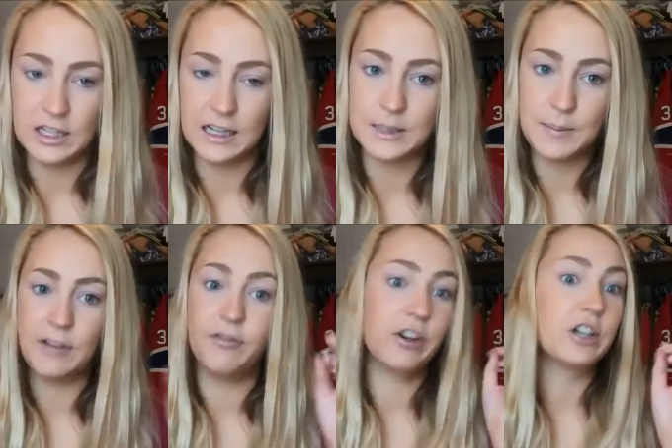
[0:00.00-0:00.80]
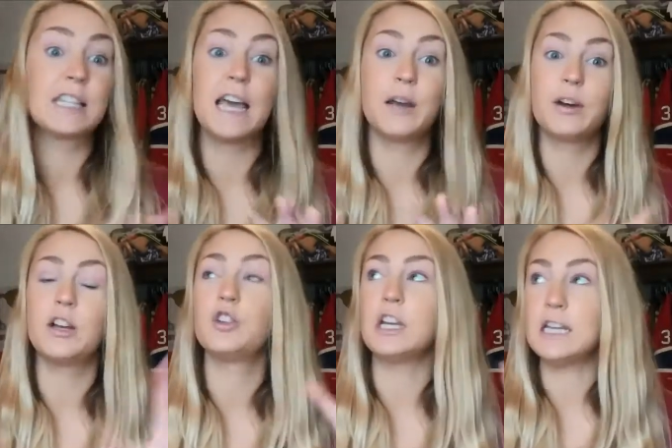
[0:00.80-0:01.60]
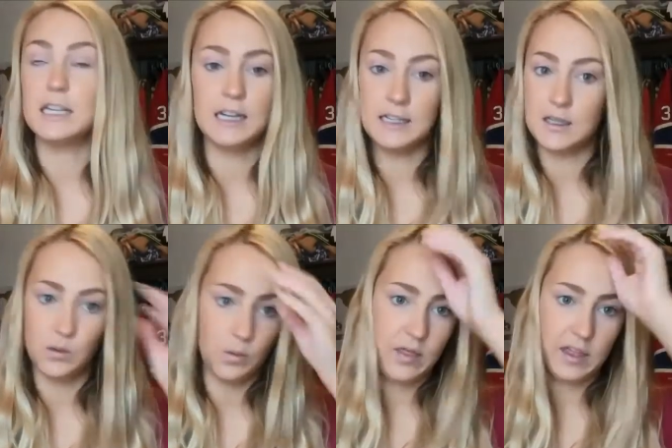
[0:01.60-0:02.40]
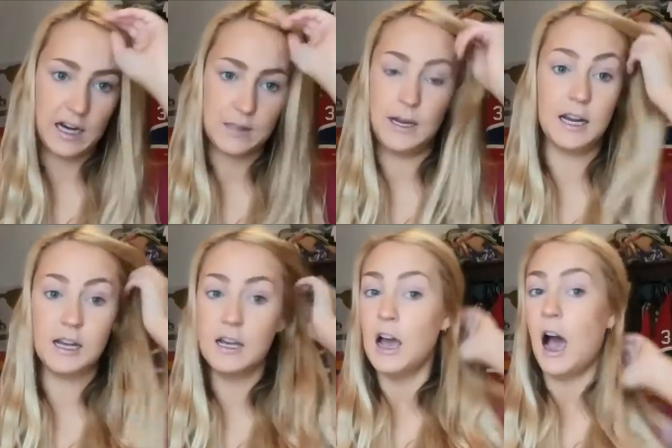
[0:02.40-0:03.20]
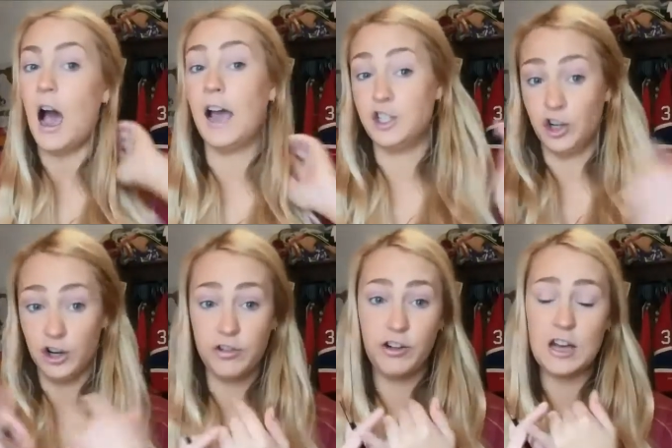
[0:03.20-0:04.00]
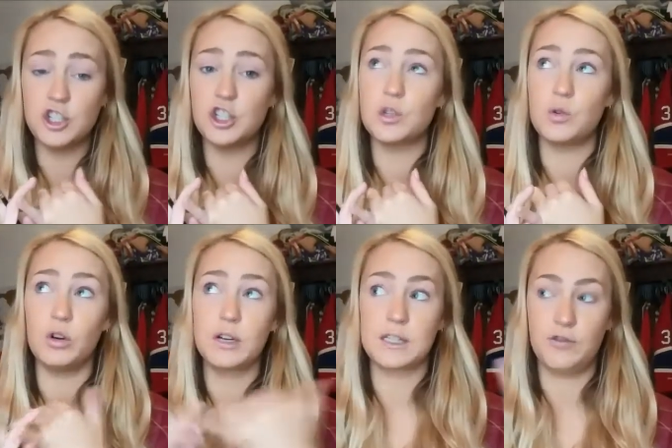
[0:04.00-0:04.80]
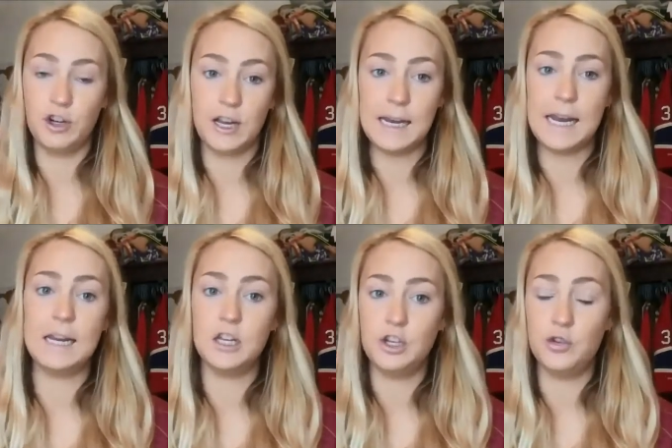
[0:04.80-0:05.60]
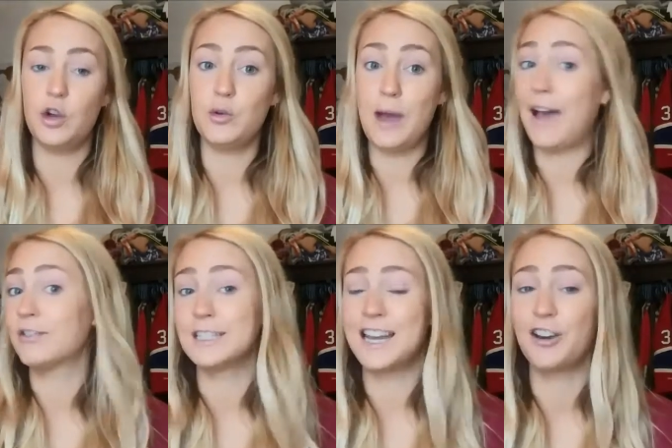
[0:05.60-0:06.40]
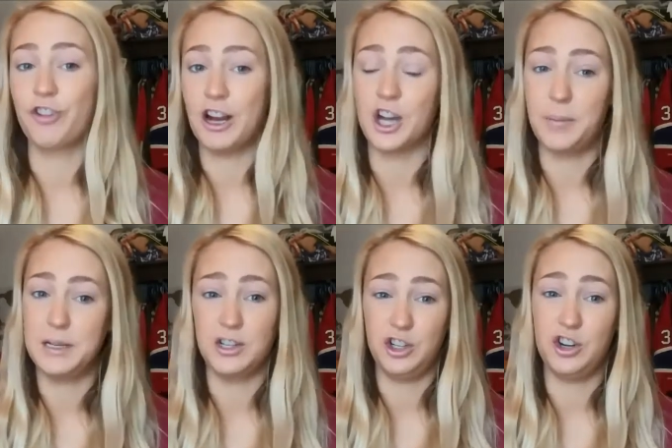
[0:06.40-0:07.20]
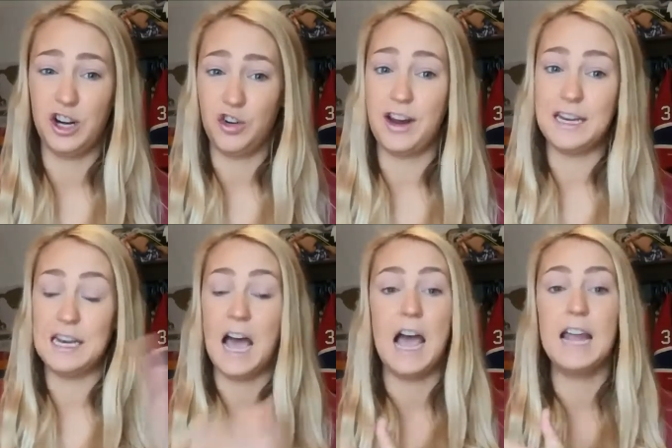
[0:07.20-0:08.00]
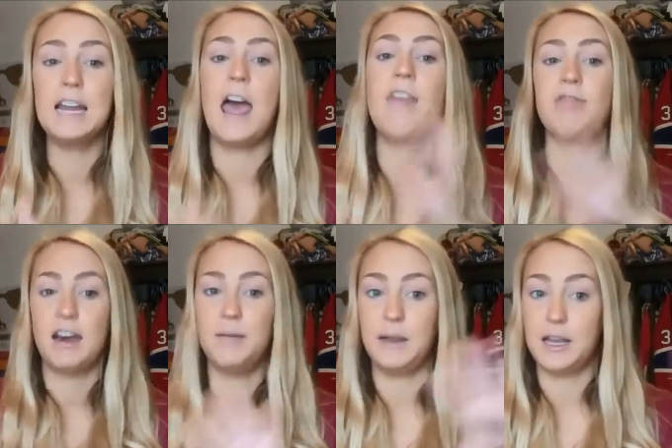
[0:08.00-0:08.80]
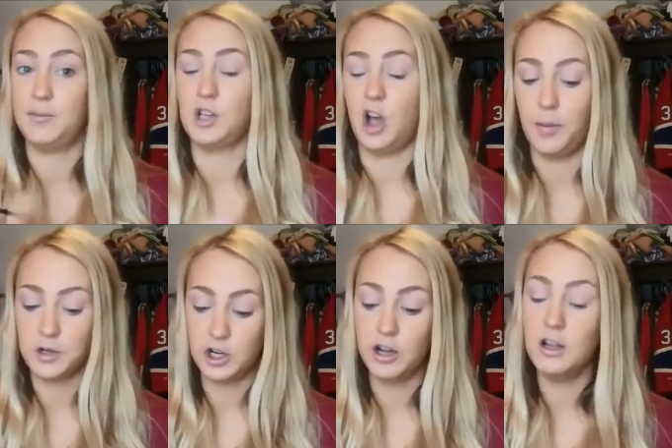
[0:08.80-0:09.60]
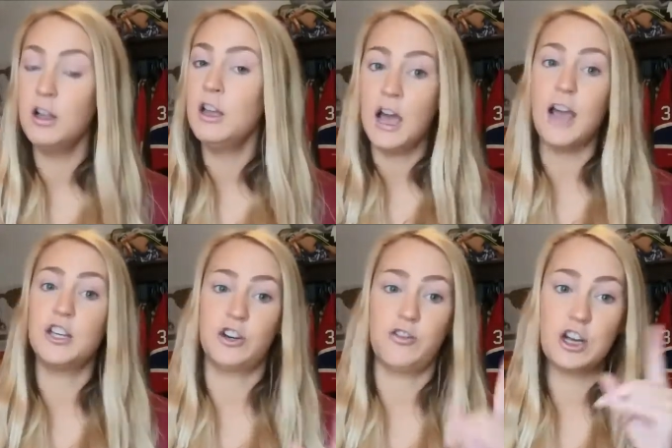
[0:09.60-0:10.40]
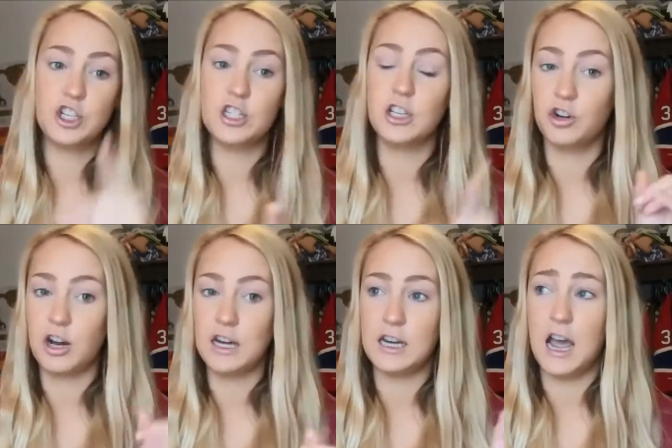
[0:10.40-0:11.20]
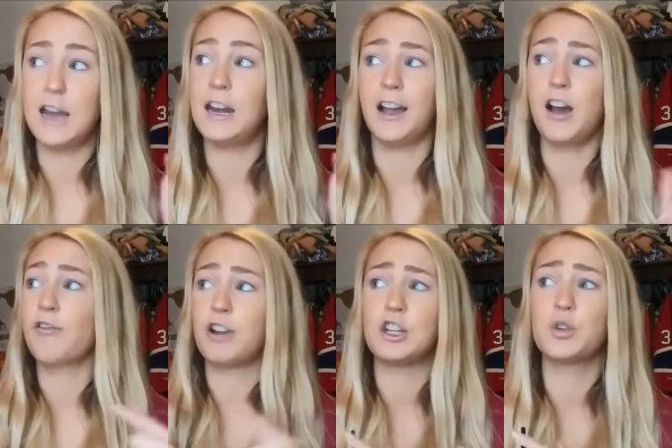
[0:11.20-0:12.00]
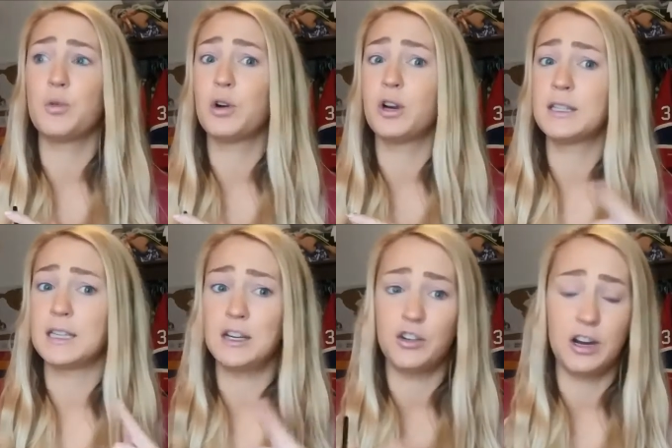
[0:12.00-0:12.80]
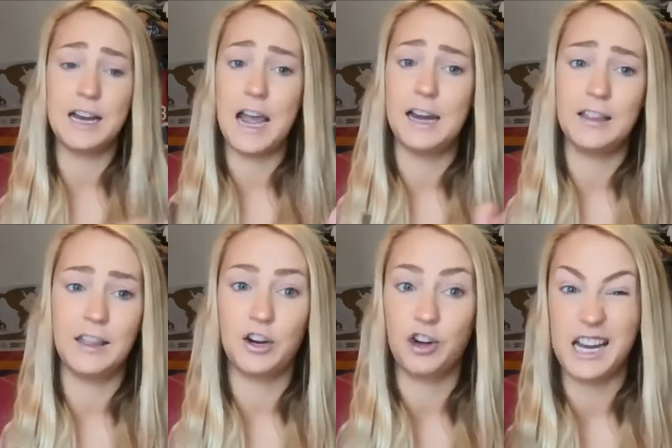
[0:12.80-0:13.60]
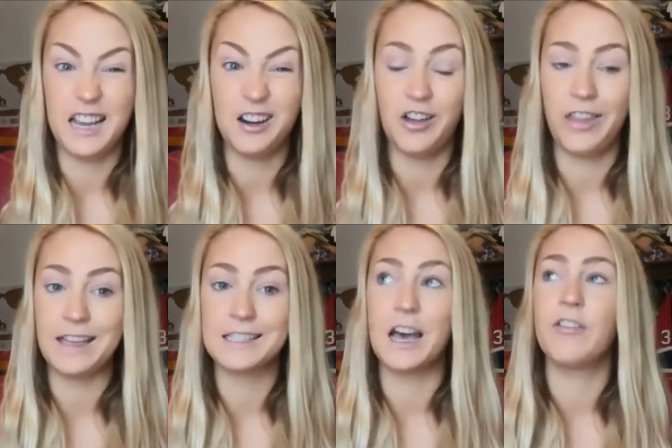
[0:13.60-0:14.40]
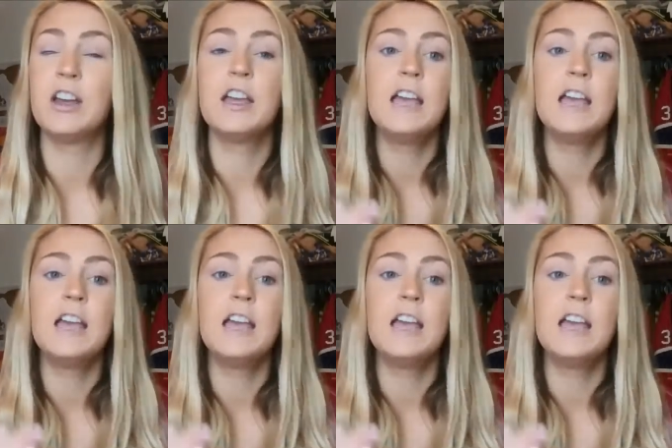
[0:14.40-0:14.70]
That's my first language. It is the one that I speak. I took French in school because if you're Canadian, you know you have to take French up until you're in grade nine and then it becomes optional. I took French until grade nine. I got French awards in grade nine and like grade eight and all that stuff.